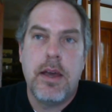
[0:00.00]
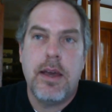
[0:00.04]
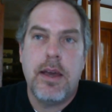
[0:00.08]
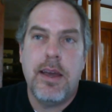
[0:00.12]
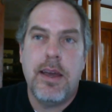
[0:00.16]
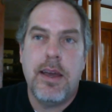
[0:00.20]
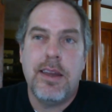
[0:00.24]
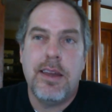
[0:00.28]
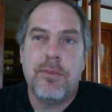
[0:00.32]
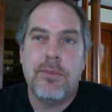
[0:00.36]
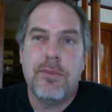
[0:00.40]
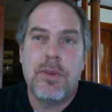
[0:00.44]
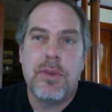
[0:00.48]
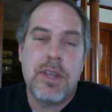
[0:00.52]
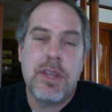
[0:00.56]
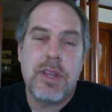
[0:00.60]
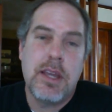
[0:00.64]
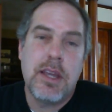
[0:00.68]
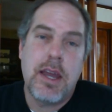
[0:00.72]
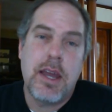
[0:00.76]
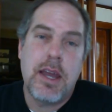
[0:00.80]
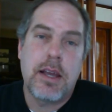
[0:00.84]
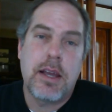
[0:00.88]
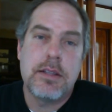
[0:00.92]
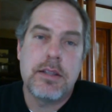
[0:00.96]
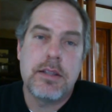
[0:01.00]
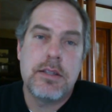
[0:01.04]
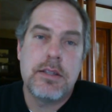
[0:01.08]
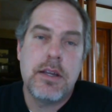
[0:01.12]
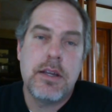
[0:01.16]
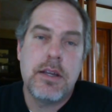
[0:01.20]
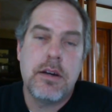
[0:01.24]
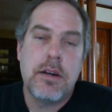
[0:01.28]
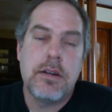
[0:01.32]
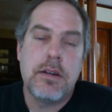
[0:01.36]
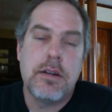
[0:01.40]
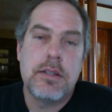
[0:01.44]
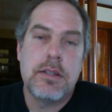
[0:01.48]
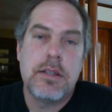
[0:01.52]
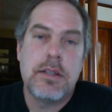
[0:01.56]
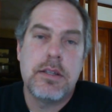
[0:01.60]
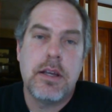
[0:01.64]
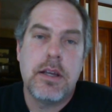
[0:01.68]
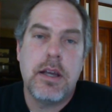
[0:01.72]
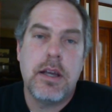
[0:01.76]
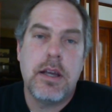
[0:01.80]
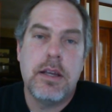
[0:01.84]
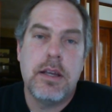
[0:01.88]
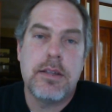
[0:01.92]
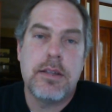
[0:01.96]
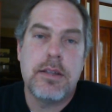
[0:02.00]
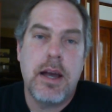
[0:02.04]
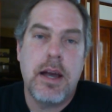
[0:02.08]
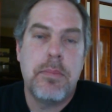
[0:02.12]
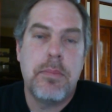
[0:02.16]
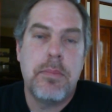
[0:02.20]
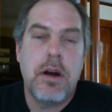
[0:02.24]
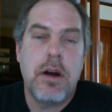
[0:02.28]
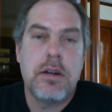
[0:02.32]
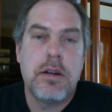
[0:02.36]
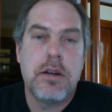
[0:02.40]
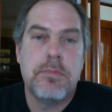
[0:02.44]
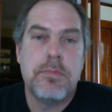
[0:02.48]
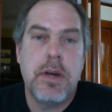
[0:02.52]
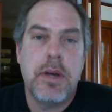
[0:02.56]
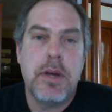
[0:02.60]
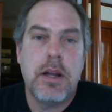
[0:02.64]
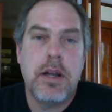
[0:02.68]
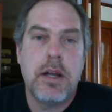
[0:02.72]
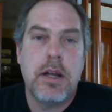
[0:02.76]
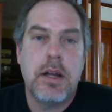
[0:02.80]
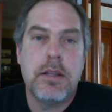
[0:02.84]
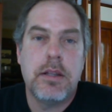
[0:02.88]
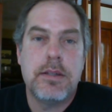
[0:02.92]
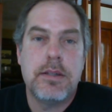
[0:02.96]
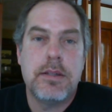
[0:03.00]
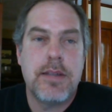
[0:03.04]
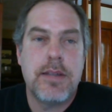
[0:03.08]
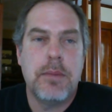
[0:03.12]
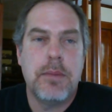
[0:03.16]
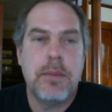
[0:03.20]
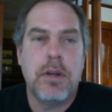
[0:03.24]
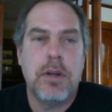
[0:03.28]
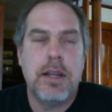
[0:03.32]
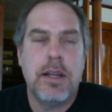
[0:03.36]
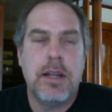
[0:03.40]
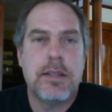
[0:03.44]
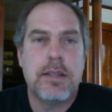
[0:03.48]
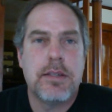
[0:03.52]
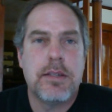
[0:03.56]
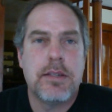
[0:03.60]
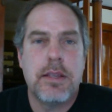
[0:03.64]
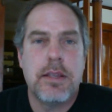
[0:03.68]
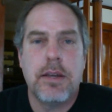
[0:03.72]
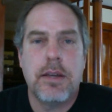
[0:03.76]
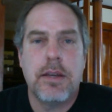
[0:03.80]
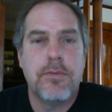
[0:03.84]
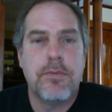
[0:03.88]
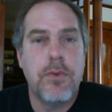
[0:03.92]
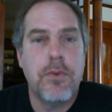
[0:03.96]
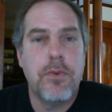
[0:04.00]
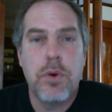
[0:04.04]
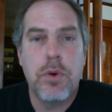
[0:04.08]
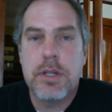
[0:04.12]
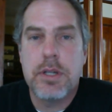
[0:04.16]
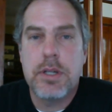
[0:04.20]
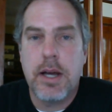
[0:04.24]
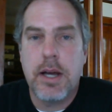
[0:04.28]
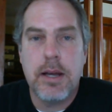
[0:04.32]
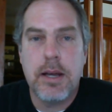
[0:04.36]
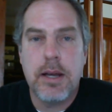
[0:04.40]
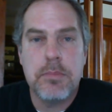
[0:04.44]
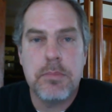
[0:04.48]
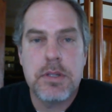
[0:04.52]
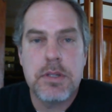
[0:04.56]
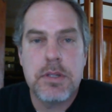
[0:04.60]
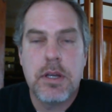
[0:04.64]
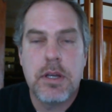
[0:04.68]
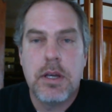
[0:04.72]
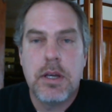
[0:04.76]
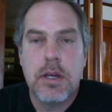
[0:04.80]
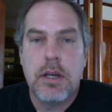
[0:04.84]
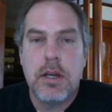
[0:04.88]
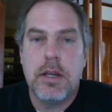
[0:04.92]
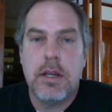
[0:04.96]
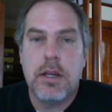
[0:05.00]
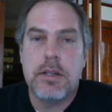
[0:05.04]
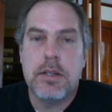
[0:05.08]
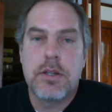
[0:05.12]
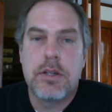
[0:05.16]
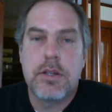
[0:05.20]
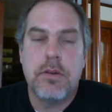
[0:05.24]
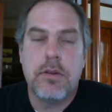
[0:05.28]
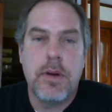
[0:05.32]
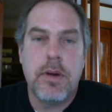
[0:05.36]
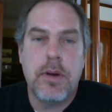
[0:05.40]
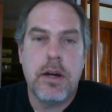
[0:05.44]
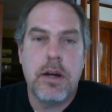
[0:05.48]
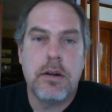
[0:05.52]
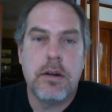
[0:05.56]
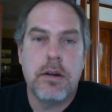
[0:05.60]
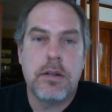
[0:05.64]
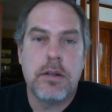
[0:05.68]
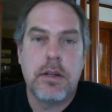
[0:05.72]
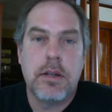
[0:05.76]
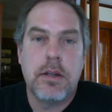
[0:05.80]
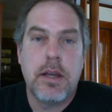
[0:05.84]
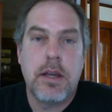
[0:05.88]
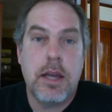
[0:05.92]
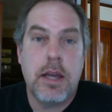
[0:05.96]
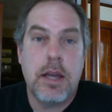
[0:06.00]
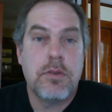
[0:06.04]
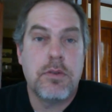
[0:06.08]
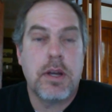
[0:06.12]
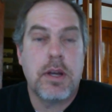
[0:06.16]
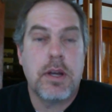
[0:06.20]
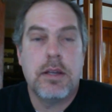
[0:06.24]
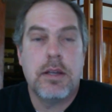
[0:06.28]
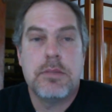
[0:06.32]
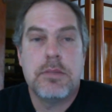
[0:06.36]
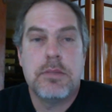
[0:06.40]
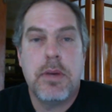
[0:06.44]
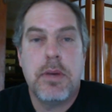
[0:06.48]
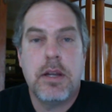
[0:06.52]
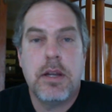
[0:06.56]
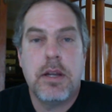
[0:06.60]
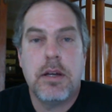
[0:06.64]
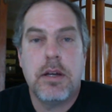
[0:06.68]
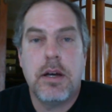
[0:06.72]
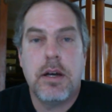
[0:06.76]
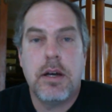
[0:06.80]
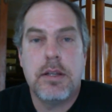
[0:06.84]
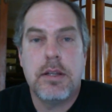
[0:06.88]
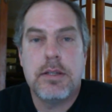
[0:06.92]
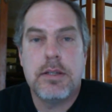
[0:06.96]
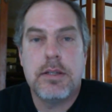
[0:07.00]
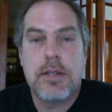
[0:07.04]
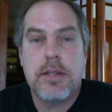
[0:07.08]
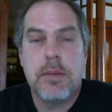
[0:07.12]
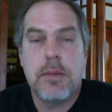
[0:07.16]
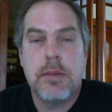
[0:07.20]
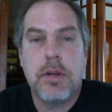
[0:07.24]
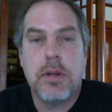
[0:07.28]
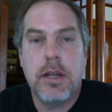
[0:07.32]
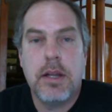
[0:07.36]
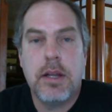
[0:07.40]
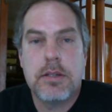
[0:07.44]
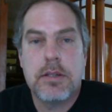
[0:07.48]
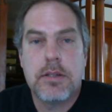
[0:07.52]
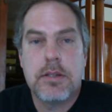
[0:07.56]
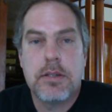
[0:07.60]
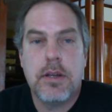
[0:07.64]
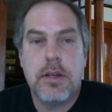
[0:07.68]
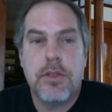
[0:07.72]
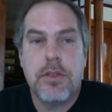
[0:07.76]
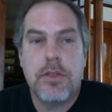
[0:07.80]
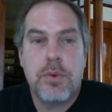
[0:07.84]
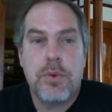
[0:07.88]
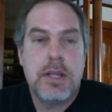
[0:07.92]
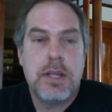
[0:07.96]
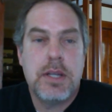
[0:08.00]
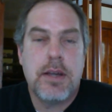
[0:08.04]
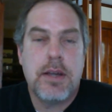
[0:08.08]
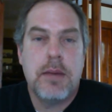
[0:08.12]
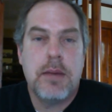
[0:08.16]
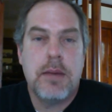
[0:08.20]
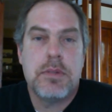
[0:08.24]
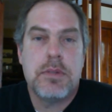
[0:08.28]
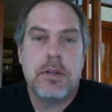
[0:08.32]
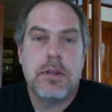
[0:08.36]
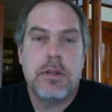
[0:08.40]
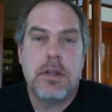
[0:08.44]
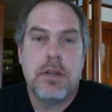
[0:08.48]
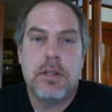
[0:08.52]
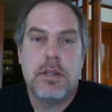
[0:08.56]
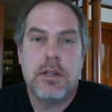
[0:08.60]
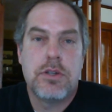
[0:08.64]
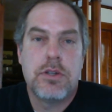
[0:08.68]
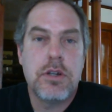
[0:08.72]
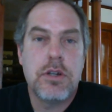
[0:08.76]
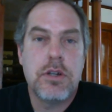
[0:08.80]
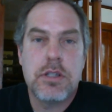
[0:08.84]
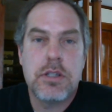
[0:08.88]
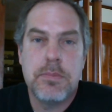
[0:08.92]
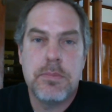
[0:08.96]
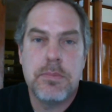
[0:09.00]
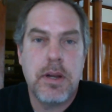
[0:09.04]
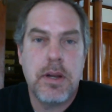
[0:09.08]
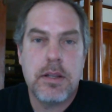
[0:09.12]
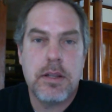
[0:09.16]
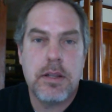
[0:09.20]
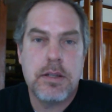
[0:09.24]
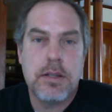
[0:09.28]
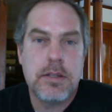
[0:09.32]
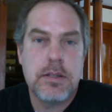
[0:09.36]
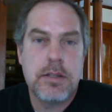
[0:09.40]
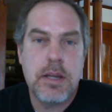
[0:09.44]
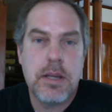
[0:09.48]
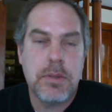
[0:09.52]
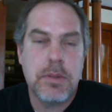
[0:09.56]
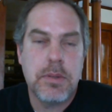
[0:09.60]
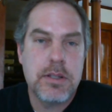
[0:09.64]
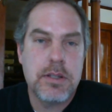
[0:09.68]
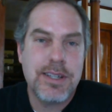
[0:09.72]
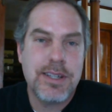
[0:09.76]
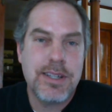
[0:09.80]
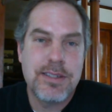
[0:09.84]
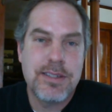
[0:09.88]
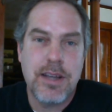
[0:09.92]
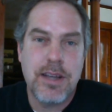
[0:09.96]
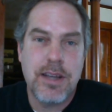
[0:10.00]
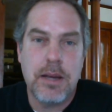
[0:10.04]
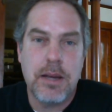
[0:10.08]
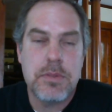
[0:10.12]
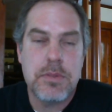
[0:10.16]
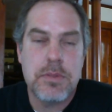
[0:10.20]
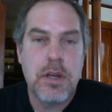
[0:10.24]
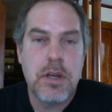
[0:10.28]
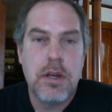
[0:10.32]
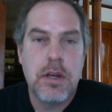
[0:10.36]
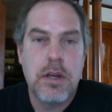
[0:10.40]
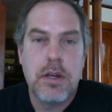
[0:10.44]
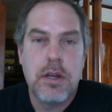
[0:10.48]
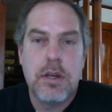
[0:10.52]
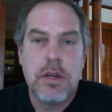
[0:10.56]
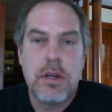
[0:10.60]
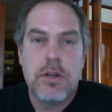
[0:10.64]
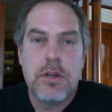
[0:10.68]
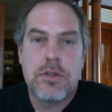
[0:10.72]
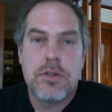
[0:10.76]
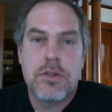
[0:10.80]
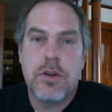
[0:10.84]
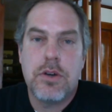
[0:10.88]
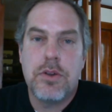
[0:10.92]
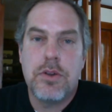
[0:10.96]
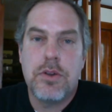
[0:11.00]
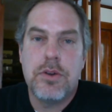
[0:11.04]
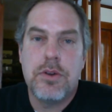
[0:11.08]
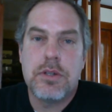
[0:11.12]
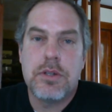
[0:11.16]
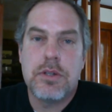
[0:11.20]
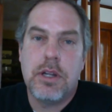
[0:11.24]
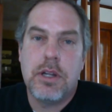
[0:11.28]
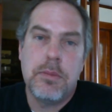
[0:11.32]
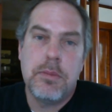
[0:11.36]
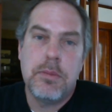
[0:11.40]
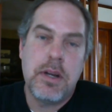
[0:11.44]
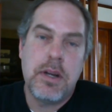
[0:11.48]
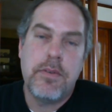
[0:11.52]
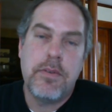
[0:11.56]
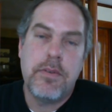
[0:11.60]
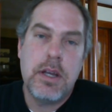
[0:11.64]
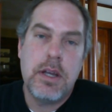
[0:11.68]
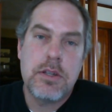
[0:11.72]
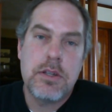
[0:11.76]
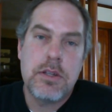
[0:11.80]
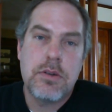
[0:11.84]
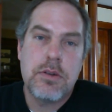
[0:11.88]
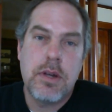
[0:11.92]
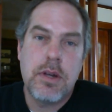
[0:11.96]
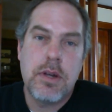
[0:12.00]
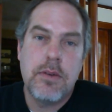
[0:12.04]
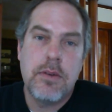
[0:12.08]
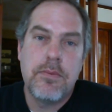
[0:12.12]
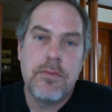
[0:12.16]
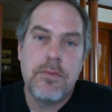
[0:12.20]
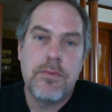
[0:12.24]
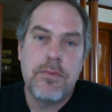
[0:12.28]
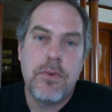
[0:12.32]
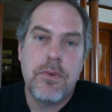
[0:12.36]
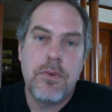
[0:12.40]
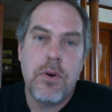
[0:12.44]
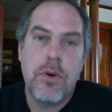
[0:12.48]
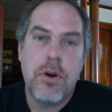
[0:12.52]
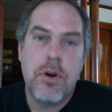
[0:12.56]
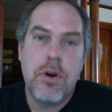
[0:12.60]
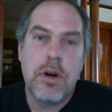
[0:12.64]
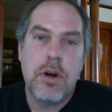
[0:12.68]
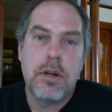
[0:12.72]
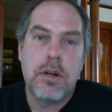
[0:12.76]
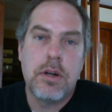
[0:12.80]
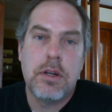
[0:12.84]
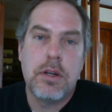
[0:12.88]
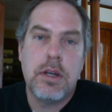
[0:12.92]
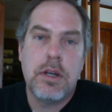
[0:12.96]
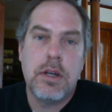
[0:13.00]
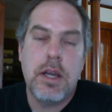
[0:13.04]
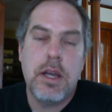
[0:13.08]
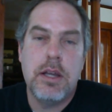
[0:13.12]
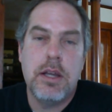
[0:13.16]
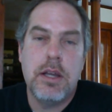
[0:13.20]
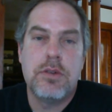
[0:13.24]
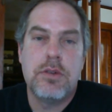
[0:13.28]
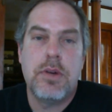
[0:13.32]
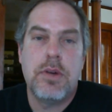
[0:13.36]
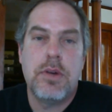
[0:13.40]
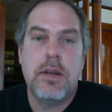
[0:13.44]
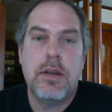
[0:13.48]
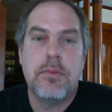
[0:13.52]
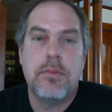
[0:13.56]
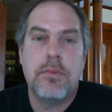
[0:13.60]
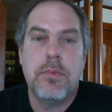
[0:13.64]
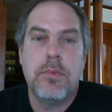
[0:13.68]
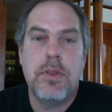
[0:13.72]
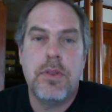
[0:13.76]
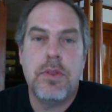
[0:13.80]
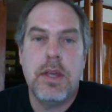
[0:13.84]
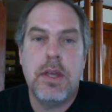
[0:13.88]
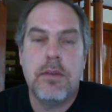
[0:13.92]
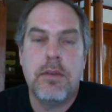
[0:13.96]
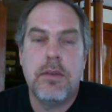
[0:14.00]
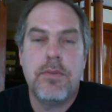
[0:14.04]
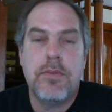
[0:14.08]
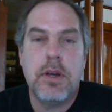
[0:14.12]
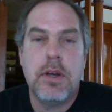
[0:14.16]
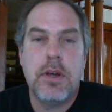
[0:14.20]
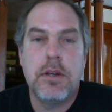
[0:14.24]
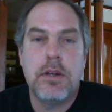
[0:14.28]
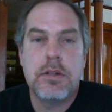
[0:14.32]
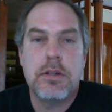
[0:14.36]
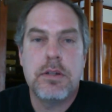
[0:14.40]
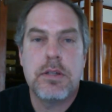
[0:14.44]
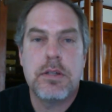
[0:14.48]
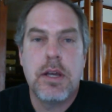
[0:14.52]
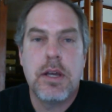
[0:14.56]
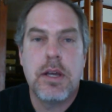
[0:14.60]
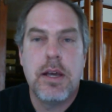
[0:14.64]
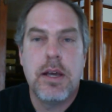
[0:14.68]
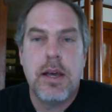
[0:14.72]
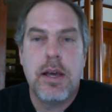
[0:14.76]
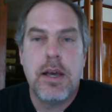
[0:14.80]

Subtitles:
And one thing you got to consider is Ibar has been on the disabled list, I think, 4 times in his career. Kendrick has been on the disabled list 3 times, and Turris has been on the disabled 6 times. So there's a little bit of a history for injury with the infielders,